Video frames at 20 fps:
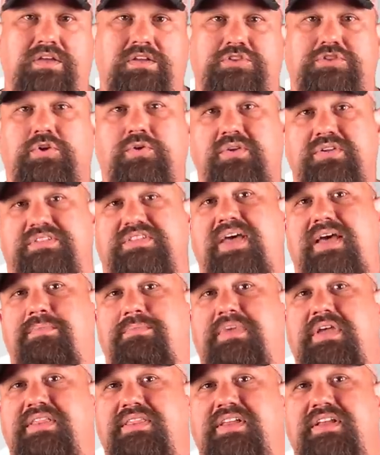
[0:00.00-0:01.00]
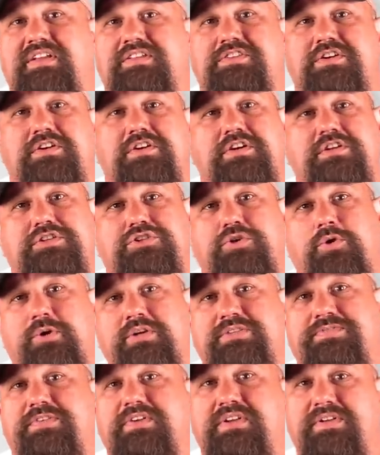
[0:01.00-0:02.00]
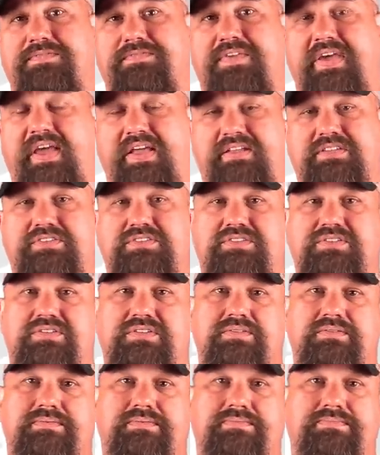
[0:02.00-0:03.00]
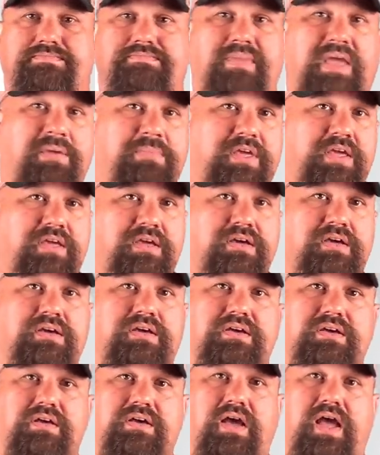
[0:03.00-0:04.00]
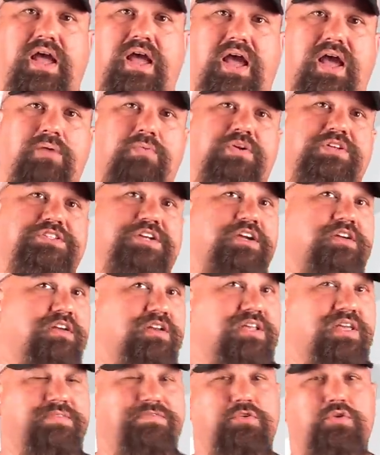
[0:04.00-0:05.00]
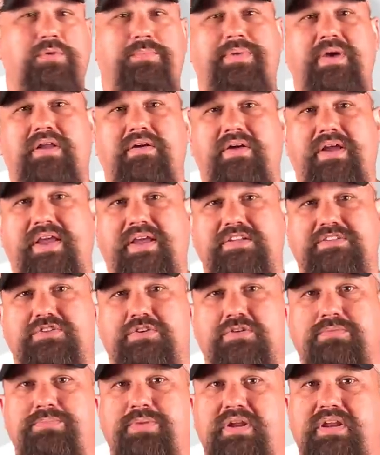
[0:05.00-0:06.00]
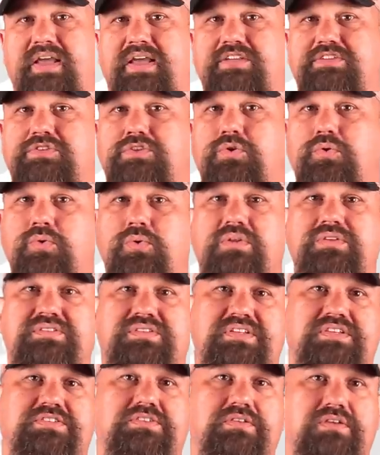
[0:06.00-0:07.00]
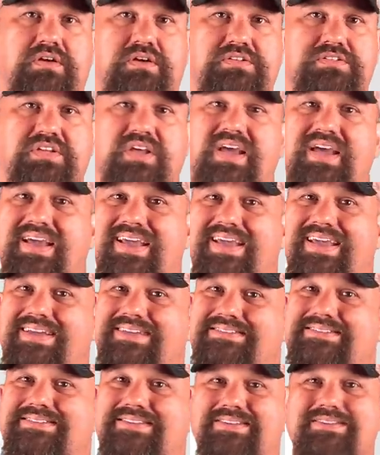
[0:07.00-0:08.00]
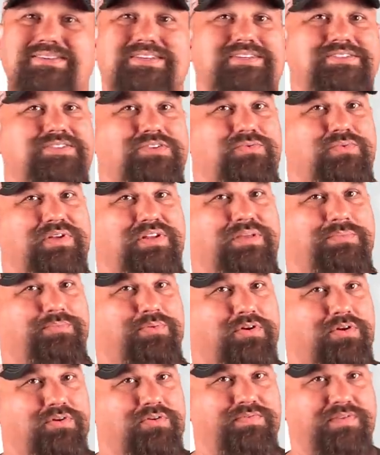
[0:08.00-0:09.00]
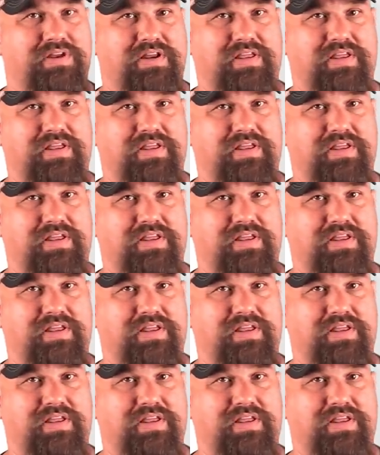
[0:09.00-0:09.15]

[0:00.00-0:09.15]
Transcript: So does that mean that it's a good choice for defense? Maybe? I wish I could give you a better answer, but as cool as this looks, it still doesn't really prove